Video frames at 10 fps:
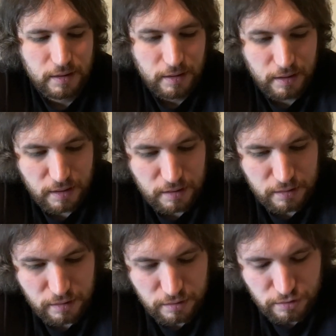And
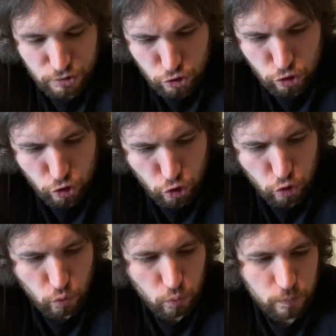in addition
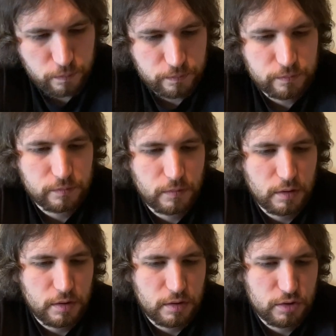to
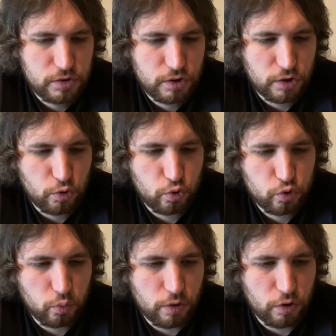stickers,
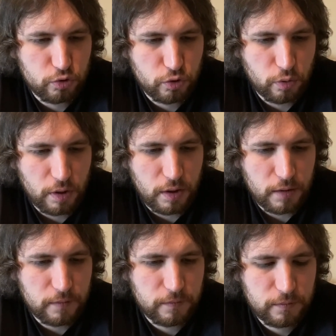we also
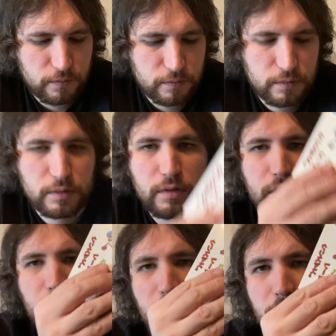have
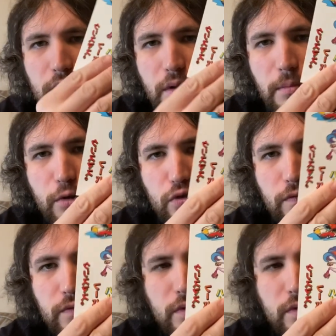bunch of